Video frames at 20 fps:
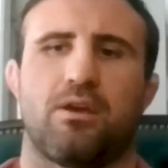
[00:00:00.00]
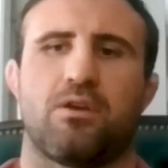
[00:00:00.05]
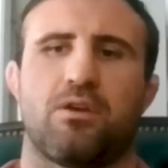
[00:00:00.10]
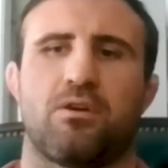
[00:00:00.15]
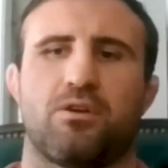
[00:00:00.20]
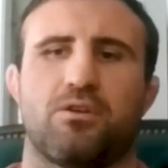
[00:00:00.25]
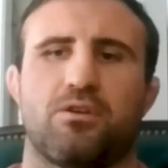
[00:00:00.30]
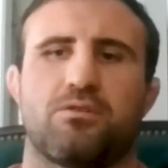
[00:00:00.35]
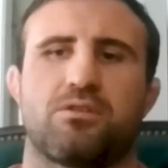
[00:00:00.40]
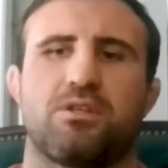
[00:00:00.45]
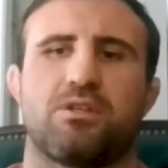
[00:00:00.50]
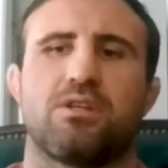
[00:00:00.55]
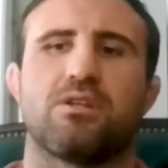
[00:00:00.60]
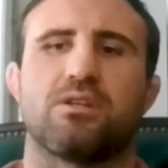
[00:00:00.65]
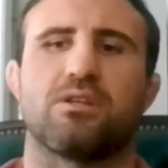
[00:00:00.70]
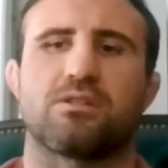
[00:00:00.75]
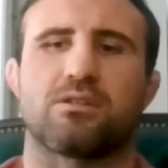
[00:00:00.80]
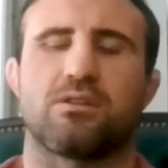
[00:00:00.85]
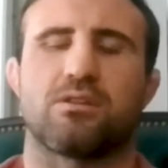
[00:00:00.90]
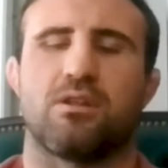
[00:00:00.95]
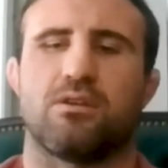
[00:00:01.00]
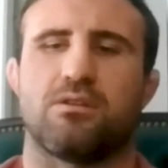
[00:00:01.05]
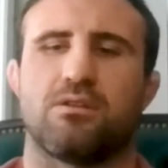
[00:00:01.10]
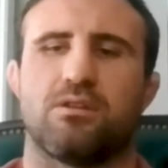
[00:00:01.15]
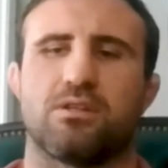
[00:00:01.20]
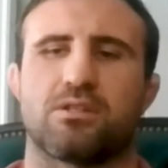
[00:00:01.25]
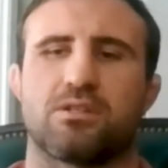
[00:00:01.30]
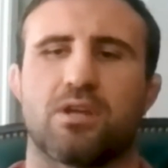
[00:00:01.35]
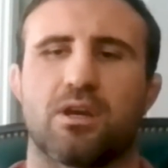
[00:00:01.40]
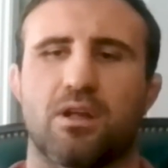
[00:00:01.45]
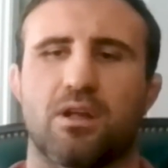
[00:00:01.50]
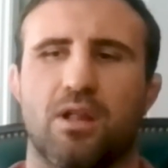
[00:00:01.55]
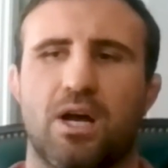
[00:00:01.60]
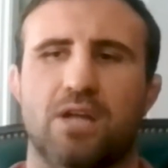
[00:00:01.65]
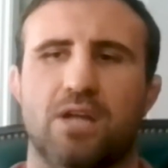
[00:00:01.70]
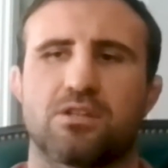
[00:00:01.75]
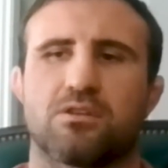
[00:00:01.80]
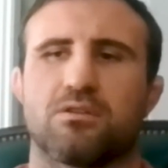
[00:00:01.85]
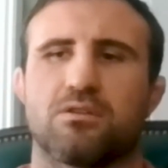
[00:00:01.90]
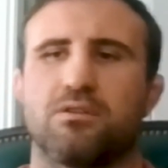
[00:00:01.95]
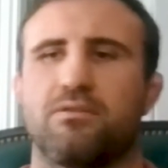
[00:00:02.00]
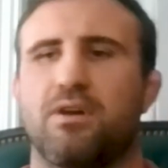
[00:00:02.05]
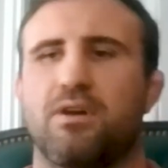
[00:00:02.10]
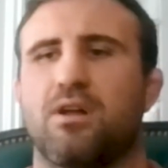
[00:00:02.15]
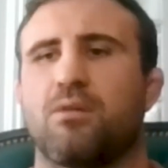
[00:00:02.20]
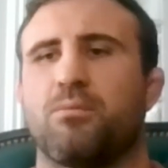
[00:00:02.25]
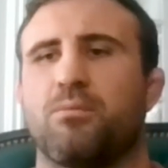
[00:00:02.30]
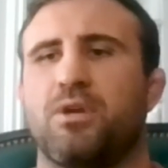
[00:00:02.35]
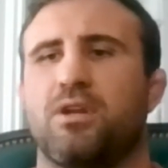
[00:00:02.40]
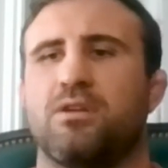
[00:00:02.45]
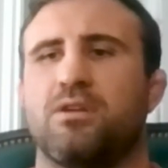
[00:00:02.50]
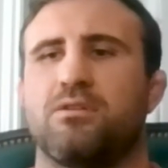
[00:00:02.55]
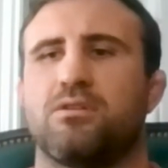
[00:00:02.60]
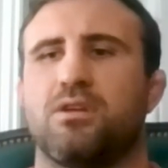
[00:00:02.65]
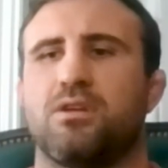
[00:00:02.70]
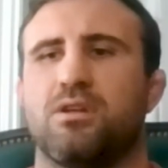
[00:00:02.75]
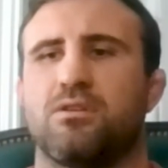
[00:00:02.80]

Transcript: you see the psychological development